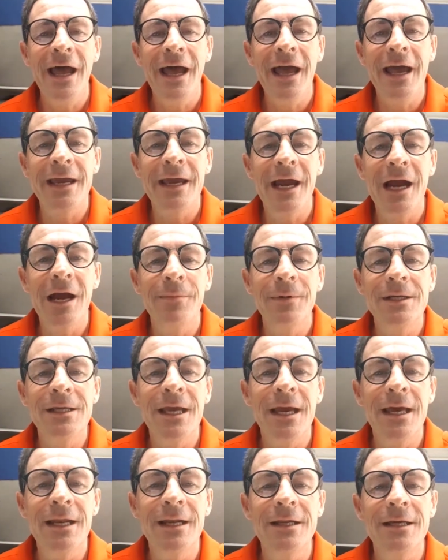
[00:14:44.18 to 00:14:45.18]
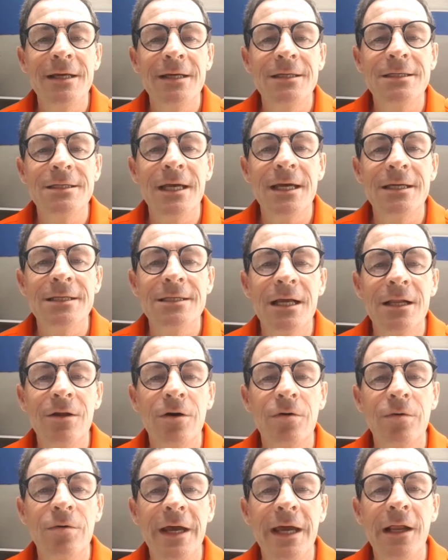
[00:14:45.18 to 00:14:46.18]
Carmen Kennedy says,
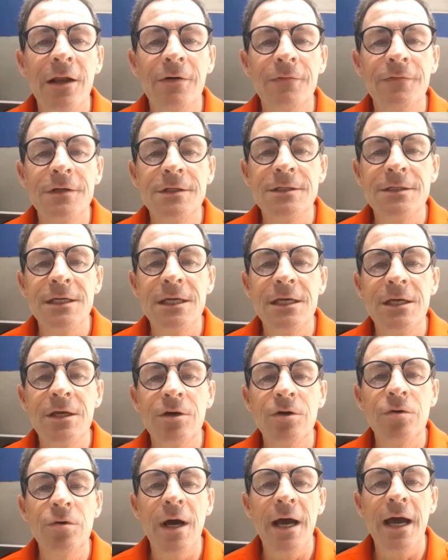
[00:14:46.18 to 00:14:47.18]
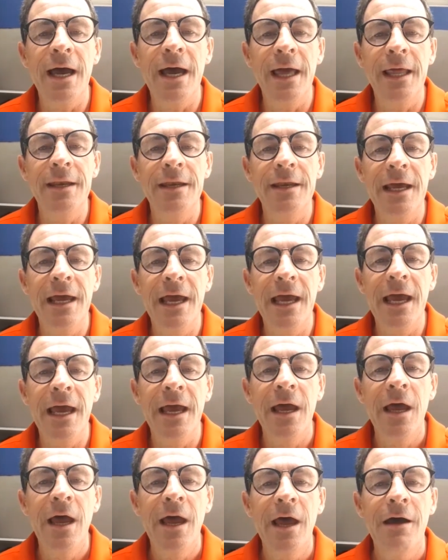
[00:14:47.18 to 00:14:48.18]
hello, Ray, lovely to see you. And
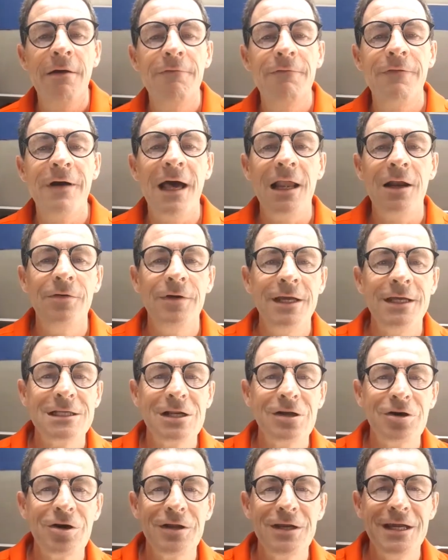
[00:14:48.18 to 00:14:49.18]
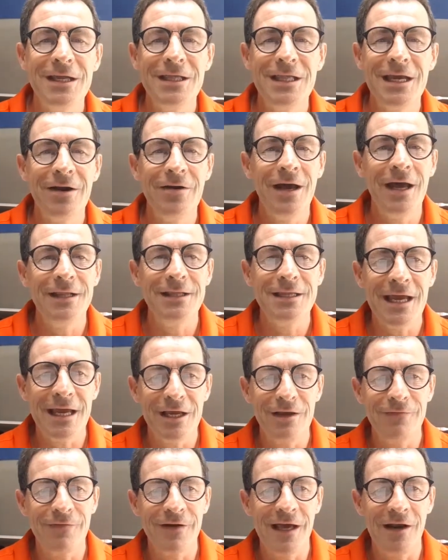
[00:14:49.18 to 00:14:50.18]
Valerie is looking in there. And
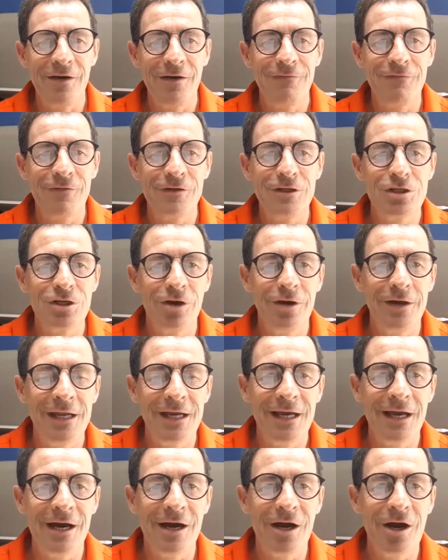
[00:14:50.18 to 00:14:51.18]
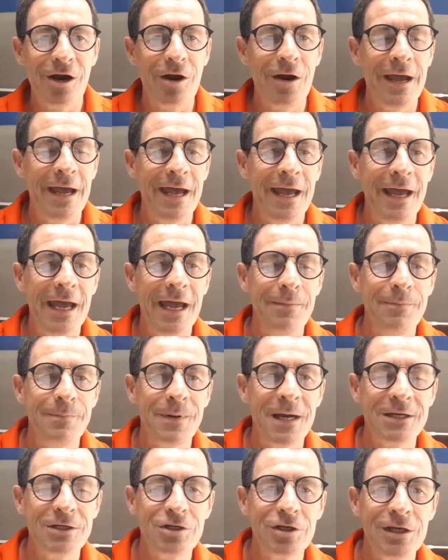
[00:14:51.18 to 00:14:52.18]
thank you, Valerie, for joining our
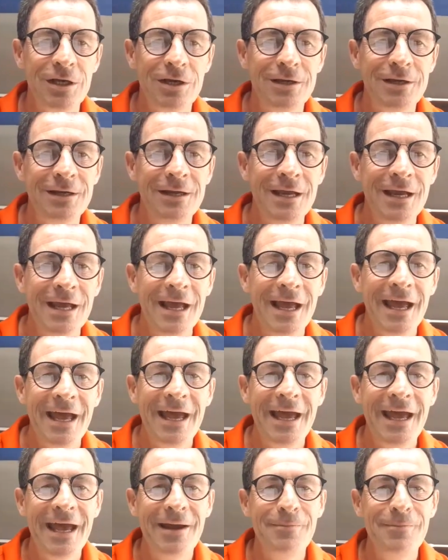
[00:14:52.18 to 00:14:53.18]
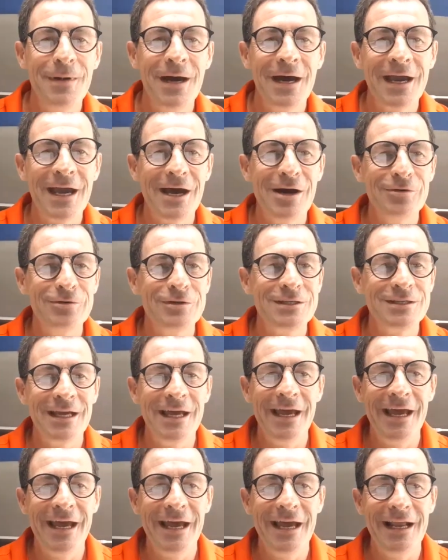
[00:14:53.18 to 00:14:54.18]
Patreon account
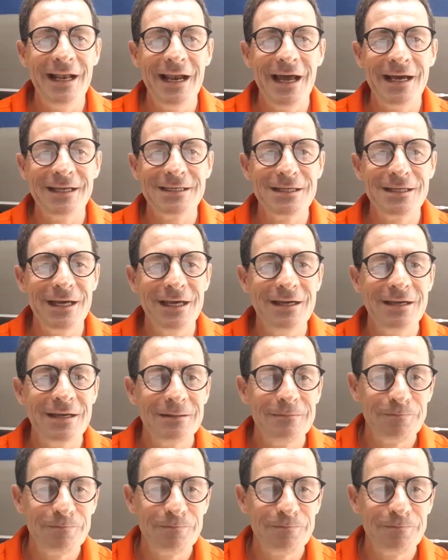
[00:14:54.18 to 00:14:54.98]
last night.